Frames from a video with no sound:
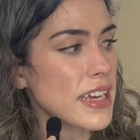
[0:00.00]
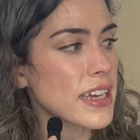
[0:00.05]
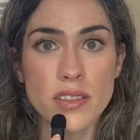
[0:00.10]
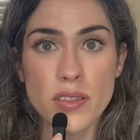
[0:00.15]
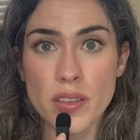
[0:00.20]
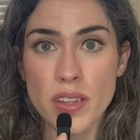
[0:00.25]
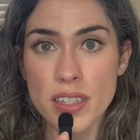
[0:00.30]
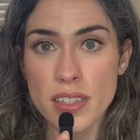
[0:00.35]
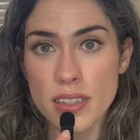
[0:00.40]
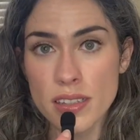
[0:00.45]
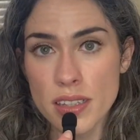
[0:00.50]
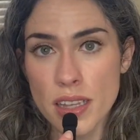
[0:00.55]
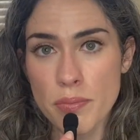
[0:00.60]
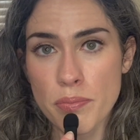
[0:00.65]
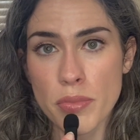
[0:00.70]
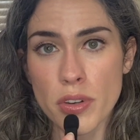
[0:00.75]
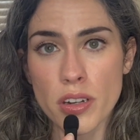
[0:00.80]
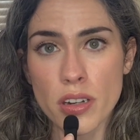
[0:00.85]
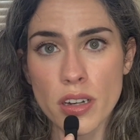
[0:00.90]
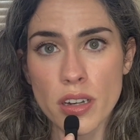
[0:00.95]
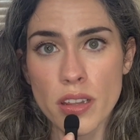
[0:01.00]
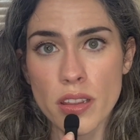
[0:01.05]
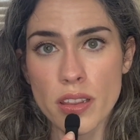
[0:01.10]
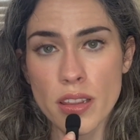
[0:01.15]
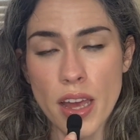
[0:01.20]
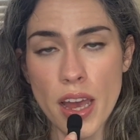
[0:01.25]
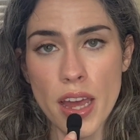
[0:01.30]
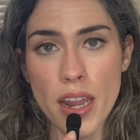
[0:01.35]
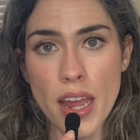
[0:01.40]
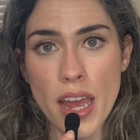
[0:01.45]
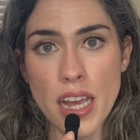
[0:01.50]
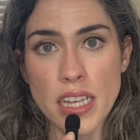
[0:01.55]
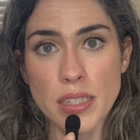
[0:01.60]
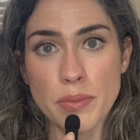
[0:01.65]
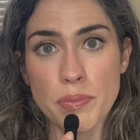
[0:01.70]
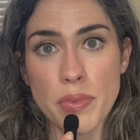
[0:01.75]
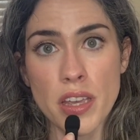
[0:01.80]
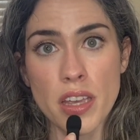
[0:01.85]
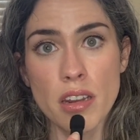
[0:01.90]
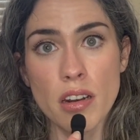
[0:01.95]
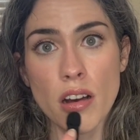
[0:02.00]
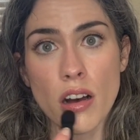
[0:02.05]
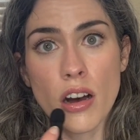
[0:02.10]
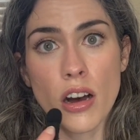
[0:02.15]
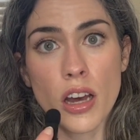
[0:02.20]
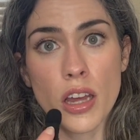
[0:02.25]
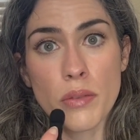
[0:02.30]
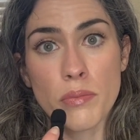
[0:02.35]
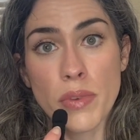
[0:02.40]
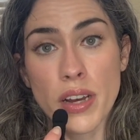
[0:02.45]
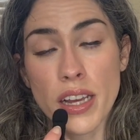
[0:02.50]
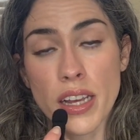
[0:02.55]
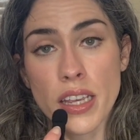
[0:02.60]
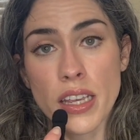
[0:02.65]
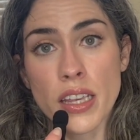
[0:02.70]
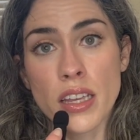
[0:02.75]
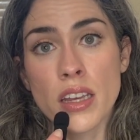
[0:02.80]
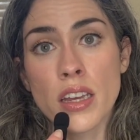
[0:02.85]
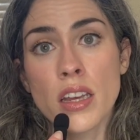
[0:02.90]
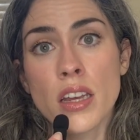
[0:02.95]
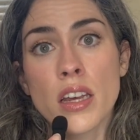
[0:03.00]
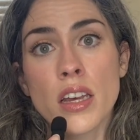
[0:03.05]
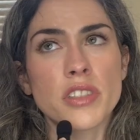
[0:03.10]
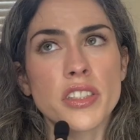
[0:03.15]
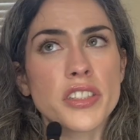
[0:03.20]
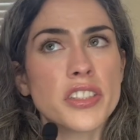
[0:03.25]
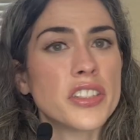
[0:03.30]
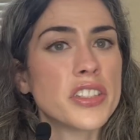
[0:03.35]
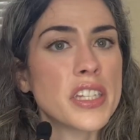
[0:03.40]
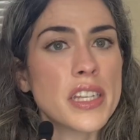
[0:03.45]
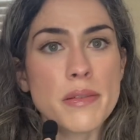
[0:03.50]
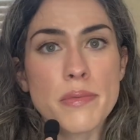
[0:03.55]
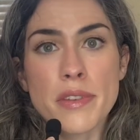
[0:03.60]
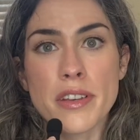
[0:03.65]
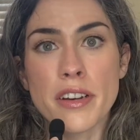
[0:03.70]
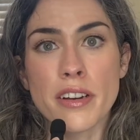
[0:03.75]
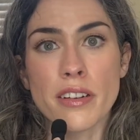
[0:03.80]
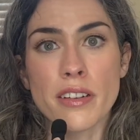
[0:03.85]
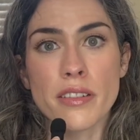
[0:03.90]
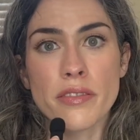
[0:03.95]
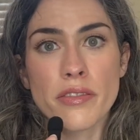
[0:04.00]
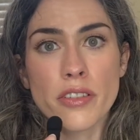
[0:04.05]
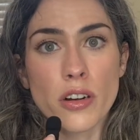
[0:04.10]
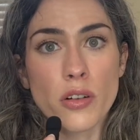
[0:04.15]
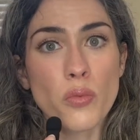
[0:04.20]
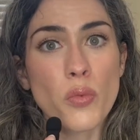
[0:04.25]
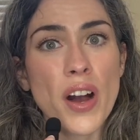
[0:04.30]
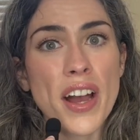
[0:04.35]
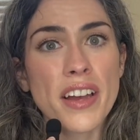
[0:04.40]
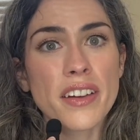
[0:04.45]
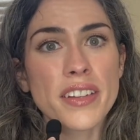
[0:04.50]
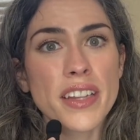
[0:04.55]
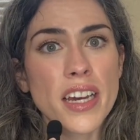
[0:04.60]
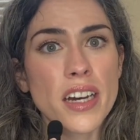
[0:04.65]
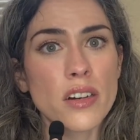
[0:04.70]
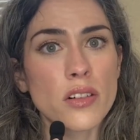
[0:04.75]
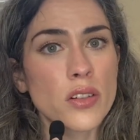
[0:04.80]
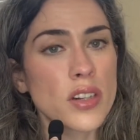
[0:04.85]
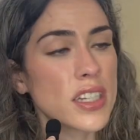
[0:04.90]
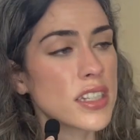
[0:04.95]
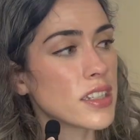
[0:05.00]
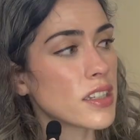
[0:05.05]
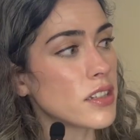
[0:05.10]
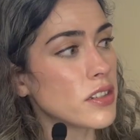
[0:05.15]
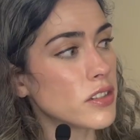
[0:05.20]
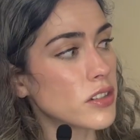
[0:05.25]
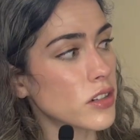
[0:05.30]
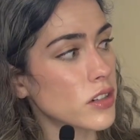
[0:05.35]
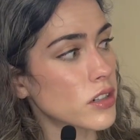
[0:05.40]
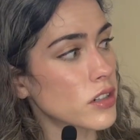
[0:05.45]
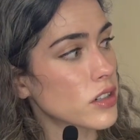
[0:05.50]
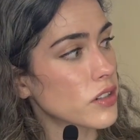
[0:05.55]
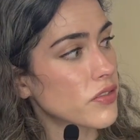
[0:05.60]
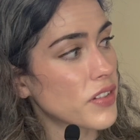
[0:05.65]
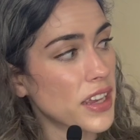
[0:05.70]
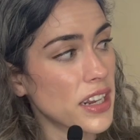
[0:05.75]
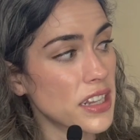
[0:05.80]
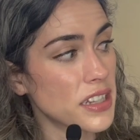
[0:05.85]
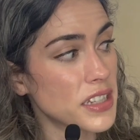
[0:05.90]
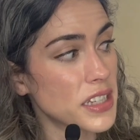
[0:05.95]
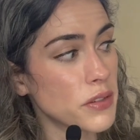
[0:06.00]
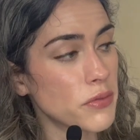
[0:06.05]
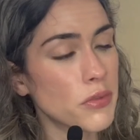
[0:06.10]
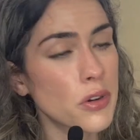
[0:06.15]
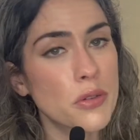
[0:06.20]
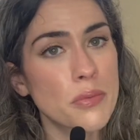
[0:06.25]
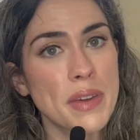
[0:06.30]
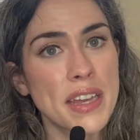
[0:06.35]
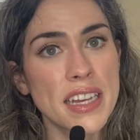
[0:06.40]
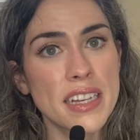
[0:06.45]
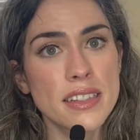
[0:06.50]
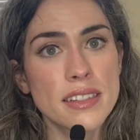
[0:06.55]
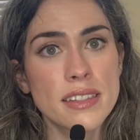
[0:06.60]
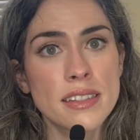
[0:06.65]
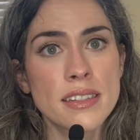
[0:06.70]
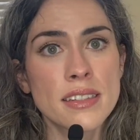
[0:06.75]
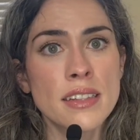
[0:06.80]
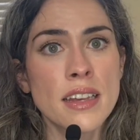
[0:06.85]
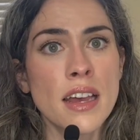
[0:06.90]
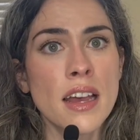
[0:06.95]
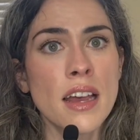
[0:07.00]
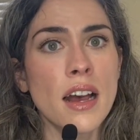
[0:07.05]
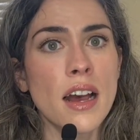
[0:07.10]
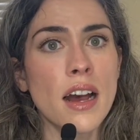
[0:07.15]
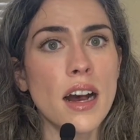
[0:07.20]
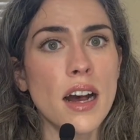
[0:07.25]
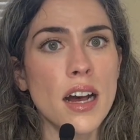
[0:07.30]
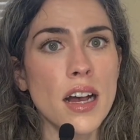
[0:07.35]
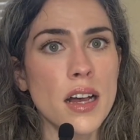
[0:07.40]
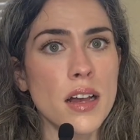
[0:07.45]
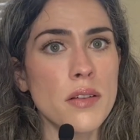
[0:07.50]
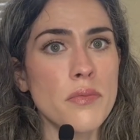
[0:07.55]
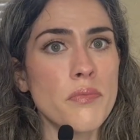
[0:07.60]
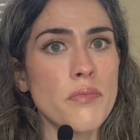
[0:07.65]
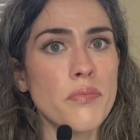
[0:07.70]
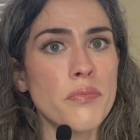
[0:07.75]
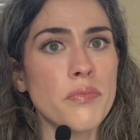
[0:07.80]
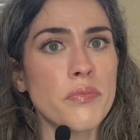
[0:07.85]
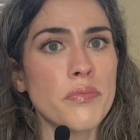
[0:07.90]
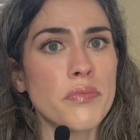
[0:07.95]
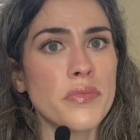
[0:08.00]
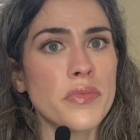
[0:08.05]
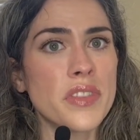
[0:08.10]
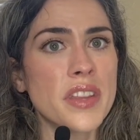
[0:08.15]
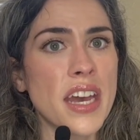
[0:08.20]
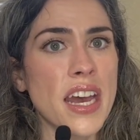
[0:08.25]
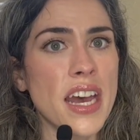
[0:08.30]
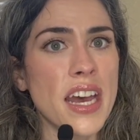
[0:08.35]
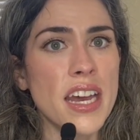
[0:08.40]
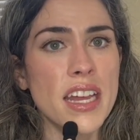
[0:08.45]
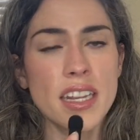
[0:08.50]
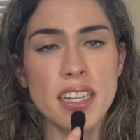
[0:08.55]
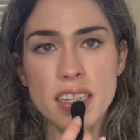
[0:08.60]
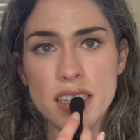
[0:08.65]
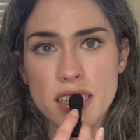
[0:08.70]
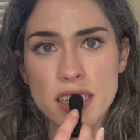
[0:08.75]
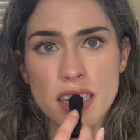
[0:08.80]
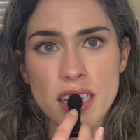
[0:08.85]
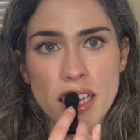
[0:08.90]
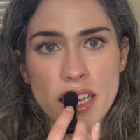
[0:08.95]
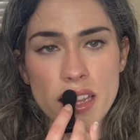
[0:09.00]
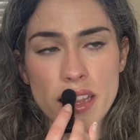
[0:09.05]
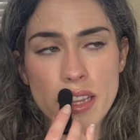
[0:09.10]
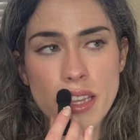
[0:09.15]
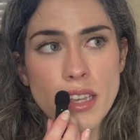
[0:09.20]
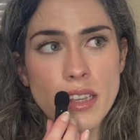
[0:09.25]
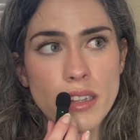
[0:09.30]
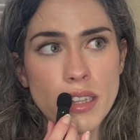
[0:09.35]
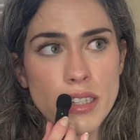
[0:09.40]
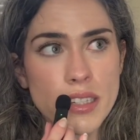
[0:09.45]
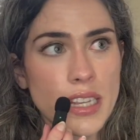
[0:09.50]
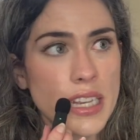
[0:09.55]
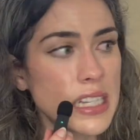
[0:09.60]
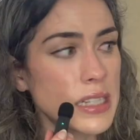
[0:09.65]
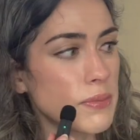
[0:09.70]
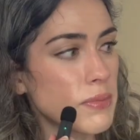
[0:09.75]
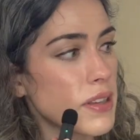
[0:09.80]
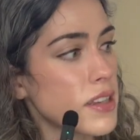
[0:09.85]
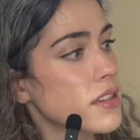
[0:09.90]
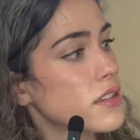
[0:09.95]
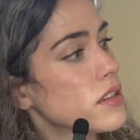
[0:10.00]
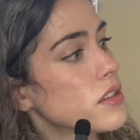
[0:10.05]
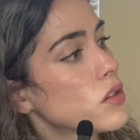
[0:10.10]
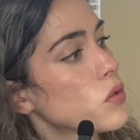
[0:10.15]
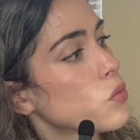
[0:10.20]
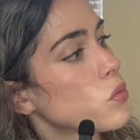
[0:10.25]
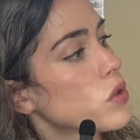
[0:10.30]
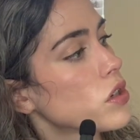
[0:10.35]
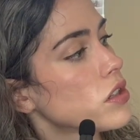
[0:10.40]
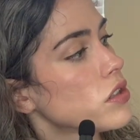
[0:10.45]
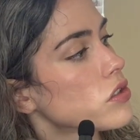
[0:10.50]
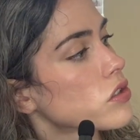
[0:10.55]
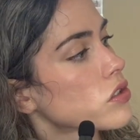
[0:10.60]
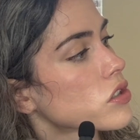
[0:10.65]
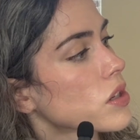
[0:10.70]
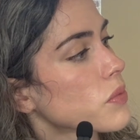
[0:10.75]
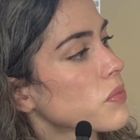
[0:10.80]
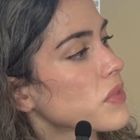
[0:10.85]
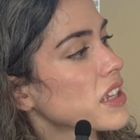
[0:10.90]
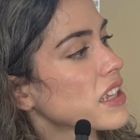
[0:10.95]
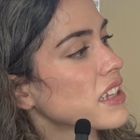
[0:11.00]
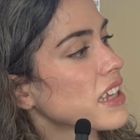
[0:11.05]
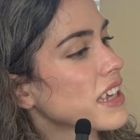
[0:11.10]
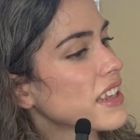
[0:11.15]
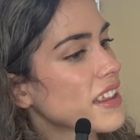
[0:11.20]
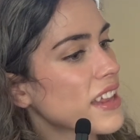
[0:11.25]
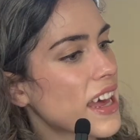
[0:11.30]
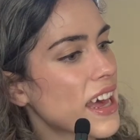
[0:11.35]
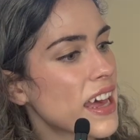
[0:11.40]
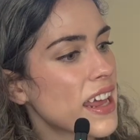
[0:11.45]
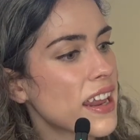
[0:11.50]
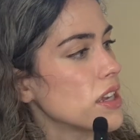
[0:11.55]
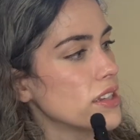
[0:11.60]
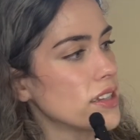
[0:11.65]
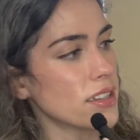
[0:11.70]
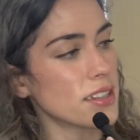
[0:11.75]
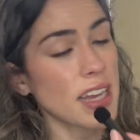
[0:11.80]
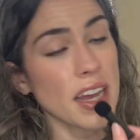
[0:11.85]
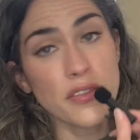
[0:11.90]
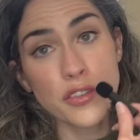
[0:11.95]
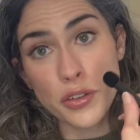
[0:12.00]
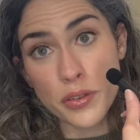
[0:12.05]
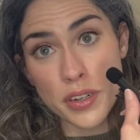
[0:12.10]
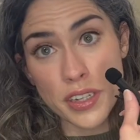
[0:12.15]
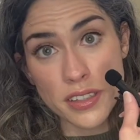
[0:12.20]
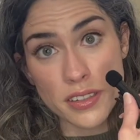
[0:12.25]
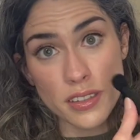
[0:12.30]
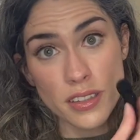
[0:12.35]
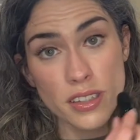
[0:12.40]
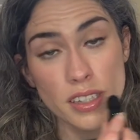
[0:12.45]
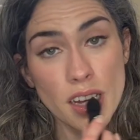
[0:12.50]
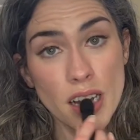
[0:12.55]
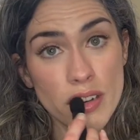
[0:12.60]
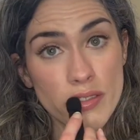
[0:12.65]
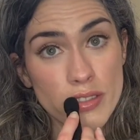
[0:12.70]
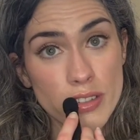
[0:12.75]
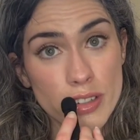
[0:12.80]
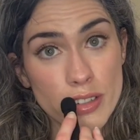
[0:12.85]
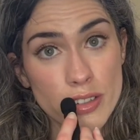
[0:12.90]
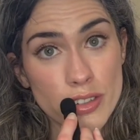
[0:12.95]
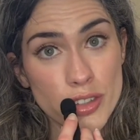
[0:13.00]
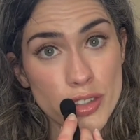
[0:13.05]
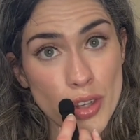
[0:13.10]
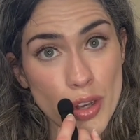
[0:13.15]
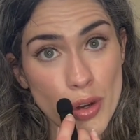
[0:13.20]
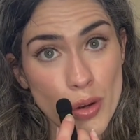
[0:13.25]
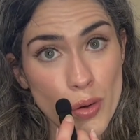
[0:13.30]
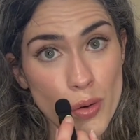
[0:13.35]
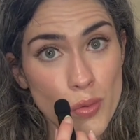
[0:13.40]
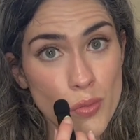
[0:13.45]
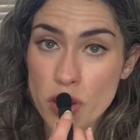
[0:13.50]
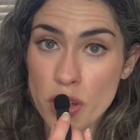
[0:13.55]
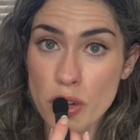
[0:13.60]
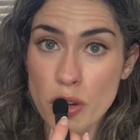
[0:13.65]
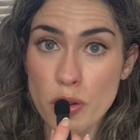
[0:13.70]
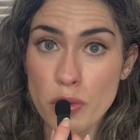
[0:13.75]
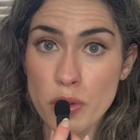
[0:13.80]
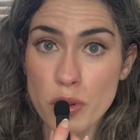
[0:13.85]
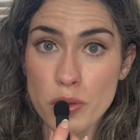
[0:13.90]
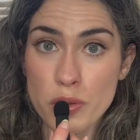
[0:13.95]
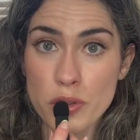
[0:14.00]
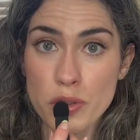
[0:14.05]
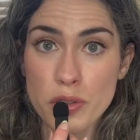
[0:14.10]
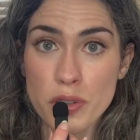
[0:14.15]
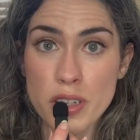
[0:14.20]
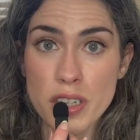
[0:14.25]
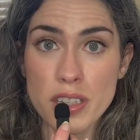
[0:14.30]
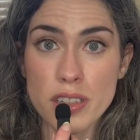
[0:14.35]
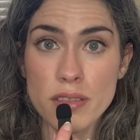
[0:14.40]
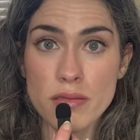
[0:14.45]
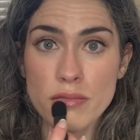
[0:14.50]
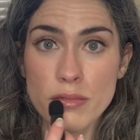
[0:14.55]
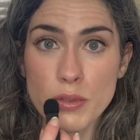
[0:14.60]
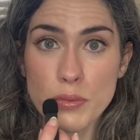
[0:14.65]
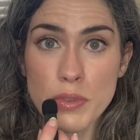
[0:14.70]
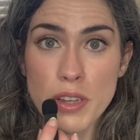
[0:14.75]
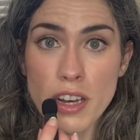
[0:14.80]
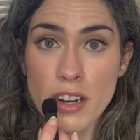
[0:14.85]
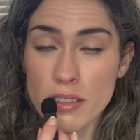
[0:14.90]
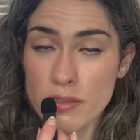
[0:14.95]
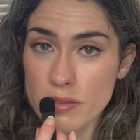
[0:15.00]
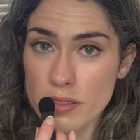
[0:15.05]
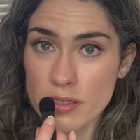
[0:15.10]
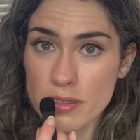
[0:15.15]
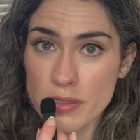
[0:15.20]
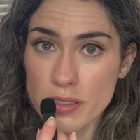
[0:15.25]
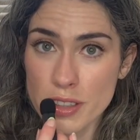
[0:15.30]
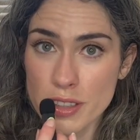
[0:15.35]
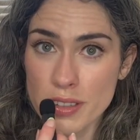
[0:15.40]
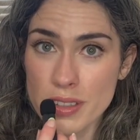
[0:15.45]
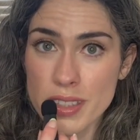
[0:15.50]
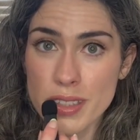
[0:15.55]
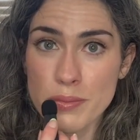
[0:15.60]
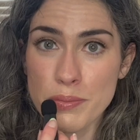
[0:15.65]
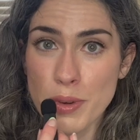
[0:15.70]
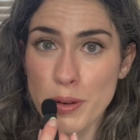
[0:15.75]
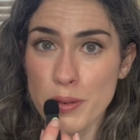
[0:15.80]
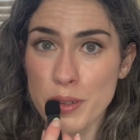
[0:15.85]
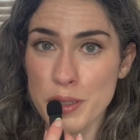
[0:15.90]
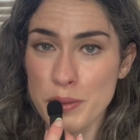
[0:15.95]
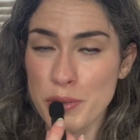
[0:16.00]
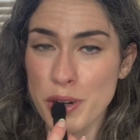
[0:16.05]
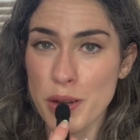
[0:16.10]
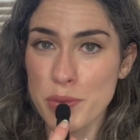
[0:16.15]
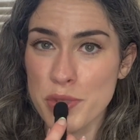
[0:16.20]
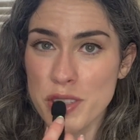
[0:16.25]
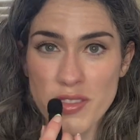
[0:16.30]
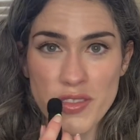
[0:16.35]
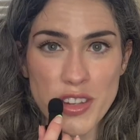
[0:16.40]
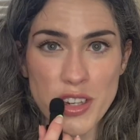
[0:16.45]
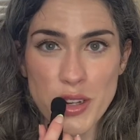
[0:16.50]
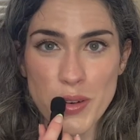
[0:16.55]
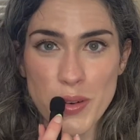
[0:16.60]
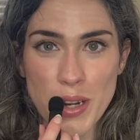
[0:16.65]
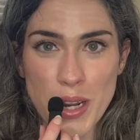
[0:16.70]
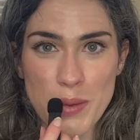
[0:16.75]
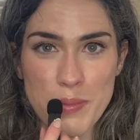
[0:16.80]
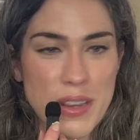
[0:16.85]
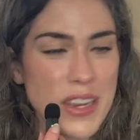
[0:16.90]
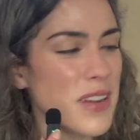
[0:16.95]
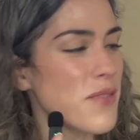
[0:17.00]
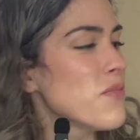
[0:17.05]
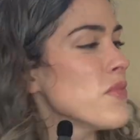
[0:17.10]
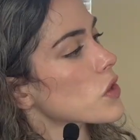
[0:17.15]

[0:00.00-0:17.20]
So this is a book that has been on my just TBR for a while now. It's a dark fantasy romance that I think like takes place in the woods or something like that. It does have trees on the cover, so those trees will be helpful for some bonus prompts, if you know what I mean.